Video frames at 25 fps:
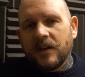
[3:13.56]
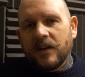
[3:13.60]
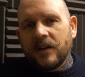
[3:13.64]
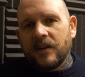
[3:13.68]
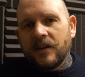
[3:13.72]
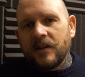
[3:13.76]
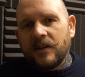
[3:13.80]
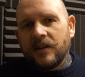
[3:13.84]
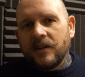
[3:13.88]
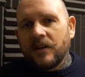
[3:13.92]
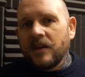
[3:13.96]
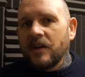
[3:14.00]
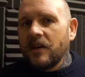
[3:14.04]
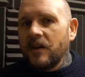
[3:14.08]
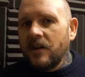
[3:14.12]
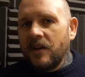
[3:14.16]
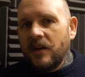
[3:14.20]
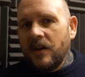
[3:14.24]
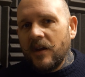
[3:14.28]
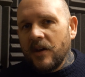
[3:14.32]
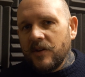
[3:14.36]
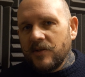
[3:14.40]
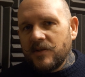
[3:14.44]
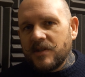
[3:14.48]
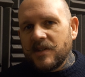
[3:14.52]
gonna
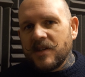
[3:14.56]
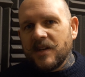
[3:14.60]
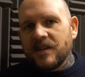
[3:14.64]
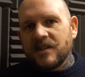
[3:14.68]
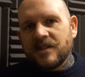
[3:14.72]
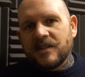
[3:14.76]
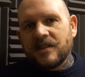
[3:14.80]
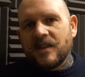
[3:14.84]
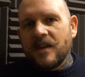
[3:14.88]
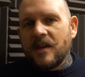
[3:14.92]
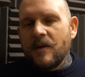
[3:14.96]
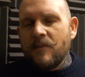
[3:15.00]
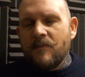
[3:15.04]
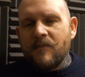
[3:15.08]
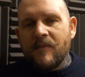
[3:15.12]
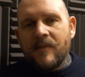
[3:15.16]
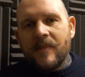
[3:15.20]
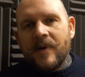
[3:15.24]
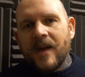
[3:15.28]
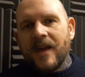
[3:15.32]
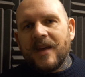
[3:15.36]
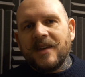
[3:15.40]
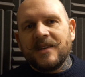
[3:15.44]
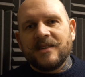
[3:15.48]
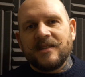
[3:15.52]
notice the
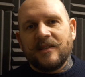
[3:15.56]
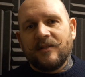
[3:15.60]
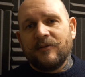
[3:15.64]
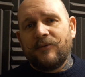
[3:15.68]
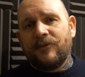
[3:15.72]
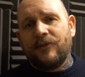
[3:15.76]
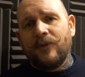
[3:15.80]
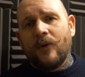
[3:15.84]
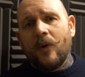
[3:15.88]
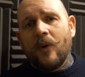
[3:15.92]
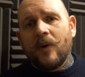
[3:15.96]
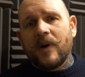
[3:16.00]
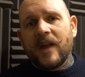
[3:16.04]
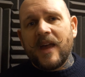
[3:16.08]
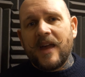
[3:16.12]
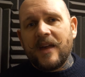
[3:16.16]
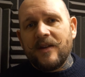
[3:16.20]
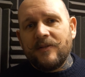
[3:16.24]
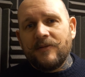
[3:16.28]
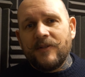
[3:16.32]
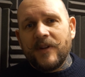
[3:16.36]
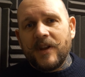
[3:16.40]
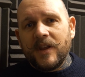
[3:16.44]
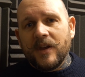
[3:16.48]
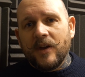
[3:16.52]
amazing
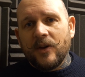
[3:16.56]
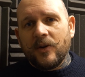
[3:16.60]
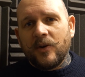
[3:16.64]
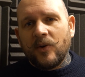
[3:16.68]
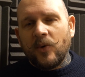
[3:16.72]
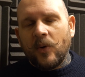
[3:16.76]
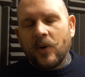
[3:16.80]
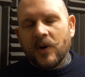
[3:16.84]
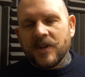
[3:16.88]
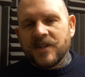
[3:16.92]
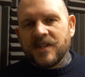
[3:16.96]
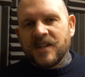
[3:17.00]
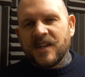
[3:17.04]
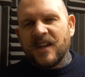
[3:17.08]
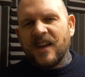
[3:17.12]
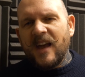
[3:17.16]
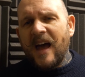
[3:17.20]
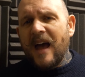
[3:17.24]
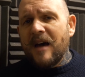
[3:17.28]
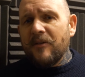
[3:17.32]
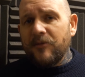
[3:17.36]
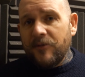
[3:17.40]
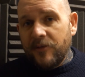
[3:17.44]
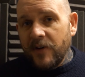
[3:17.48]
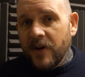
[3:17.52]
4K video quality
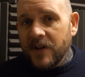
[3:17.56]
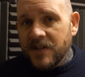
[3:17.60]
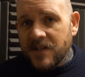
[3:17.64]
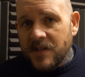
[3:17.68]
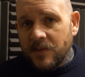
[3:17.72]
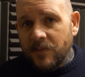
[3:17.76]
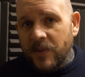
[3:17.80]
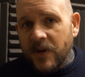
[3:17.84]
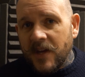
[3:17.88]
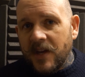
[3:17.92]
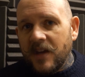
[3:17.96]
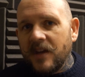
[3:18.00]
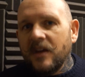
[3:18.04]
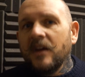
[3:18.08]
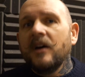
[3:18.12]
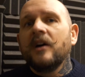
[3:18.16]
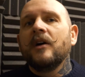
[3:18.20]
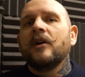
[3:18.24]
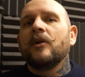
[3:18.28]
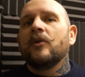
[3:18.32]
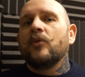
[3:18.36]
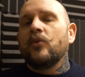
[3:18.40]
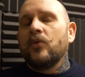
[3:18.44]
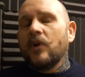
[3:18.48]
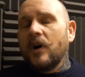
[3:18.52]
at 30p
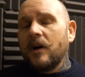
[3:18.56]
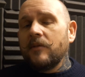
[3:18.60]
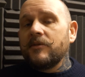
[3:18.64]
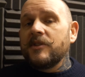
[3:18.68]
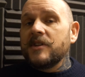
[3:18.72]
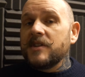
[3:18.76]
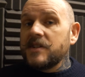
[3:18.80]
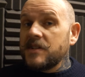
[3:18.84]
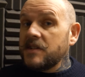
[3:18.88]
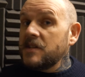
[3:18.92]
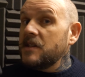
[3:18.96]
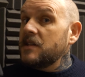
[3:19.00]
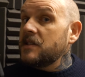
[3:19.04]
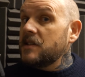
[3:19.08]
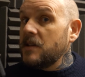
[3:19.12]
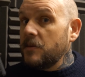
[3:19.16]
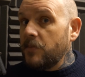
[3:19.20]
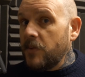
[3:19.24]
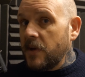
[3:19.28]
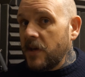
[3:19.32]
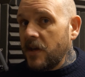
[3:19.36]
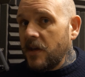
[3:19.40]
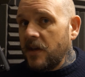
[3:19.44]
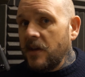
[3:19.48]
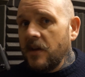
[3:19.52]
rather than
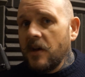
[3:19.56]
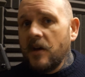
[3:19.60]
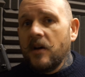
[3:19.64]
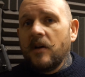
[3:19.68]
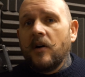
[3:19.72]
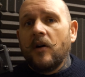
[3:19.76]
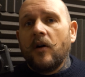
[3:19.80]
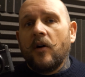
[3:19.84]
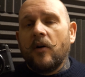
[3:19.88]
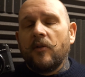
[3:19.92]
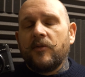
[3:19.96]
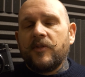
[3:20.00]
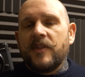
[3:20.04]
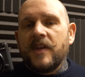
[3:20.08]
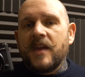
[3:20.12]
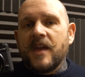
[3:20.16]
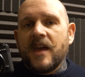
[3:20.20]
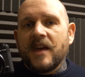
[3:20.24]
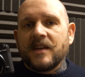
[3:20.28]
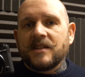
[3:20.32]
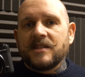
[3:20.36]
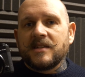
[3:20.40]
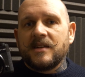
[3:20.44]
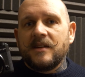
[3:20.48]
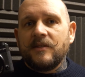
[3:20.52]
60p of the
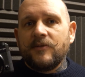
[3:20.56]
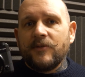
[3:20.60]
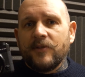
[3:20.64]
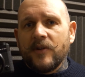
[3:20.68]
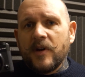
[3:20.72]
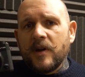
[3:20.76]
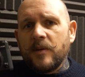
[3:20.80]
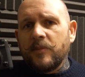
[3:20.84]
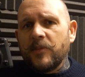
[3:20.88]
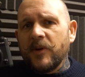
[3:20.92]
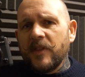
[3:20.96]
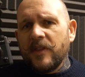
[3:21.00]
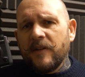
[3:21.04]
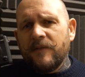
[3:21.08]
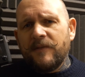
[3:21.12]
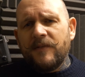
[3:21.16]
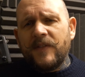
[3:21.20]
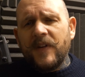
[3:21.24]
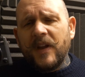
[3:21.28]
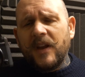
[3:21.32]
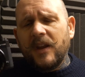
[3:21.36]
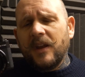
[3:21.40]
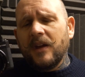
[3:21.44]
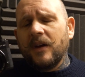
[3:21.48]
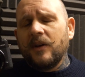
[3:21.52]
X-T3, but the
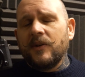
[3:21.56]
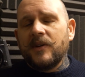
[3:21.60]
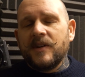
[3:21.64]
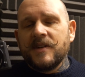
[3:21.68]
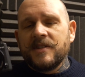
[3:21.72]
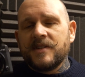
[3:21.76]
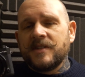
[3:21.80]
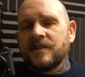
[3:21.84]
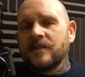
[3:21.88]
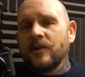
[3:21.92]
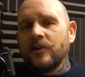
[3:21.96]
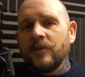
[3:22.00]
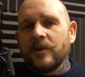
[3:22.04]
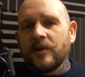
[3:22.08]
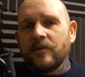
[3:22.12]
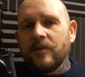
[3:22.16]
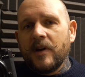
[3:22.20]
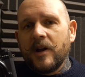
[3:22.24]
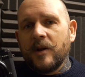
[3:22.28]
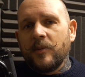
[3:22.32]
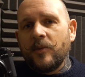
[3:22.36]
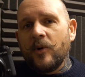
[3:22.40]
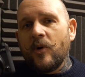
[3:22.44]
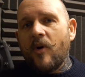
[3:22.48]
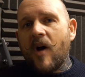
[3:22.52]
video is still
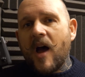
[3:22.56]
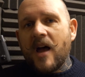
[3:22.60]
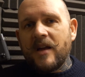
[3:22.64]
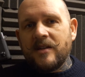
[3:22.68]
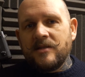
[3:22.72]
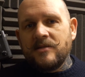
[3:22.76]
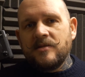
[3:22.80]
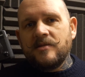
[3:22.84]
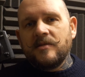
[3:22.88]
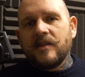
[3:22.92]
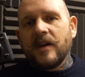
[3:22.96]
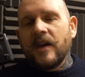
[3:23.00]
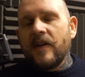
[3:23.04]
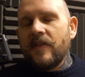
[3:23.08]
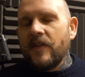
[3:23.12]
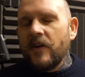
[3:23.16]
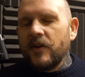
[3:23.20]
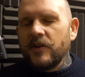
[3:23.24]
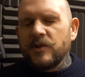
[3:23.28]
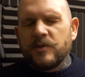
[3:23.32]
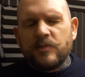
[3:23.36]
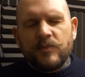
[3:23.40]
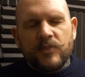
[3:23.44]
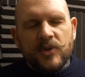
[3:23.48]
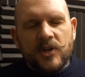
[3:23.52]
incredible, and you get
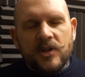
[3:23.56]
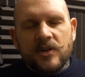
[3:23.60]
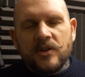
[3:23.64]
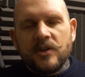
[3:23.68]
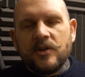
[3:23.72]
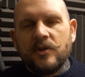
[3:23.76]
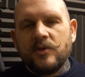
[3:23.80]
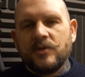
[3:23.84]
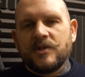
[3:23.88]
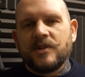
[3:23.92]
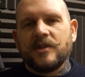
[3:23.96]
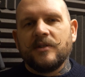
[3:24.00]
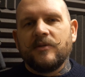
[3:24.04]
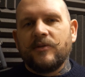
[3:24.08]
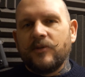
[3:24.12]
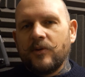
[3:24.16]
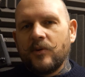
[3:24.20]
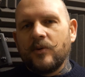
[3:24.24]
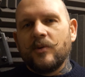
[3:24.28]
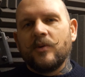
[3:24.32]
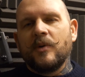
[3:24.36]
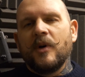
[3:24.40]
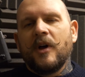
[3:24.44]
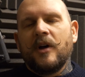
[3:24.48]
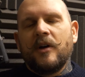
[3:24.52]
those
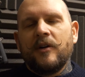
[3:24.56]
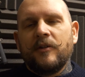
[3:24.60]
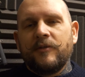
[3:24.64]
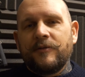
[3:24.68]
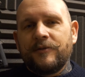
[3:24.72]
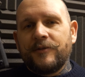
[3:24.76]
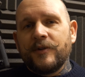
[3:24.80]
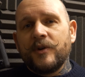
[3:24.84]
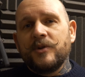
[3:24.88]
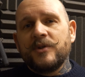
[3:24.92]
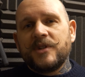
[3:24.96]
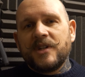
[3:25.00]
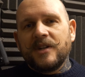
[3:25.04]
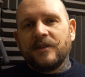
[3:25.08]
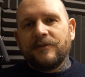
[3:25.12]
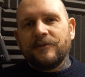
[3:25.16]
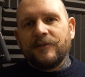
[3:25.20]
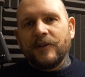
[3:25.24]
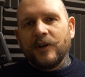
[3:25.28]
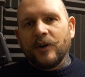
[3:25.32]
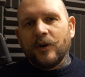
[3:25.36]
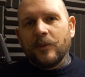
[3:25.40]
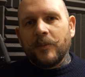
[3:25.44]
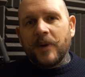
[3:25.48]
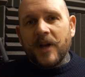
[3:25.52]
beautiful
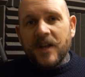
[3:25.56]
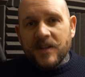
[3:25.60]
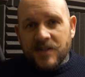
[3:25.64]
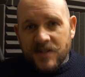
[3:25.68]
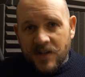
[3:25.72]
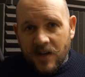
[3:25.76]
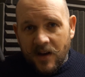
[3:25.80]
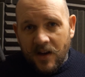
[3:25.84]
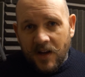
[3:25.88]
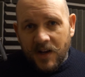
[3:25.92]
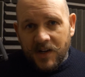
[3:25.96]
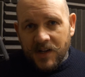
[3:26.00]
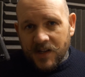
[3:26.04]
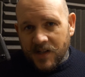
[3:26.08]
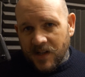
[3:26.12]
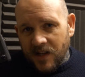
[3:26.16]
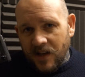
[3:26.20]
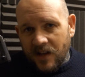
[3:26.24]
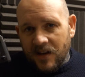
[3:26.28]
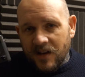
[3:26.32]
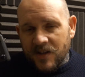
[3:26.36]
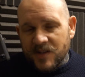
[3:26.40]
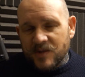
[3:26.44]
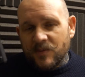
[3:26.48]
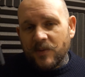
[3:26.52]
Fujifilm Eterna
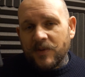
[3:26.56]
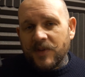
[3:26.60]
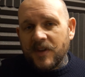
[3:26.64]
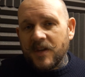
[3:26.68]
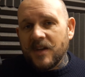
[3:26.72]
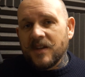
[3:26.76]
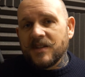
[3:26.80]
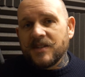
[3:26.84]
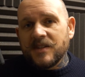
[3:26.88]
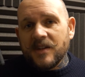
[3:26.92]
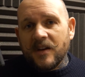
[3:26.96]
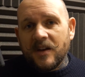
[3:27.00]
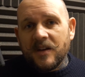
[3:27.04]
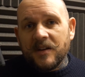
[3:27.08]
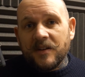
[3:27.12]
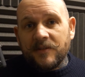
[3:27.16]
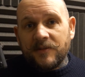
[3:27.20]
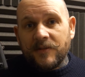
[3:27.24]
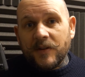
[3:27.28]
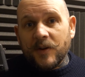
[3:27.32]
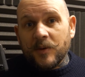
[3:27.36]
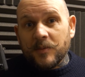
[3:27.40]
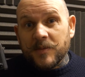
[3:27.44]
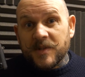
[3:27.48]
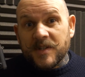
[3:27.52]
colors with the Eterna
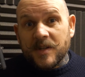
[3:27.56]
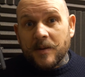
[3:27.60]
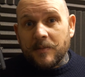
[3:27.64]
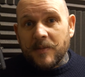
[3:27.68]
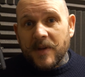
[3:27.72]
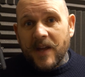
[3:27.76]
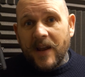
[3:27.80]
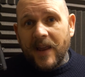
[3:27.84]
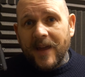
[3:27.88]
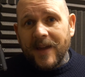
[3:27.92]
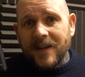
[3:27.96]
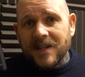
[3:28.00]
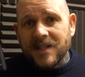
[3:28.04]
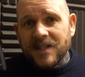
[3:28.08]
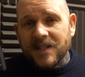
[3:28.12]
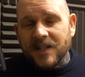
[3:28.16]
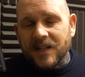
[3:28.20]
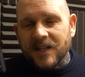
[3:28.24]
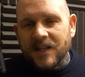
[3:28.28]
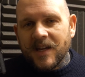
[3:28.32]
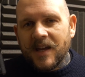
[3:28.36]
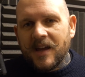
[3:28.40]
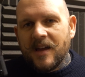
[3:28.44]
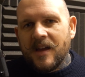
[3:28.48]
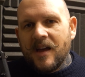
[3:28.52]
film
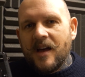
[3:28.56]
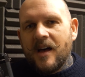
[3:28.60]
simulation.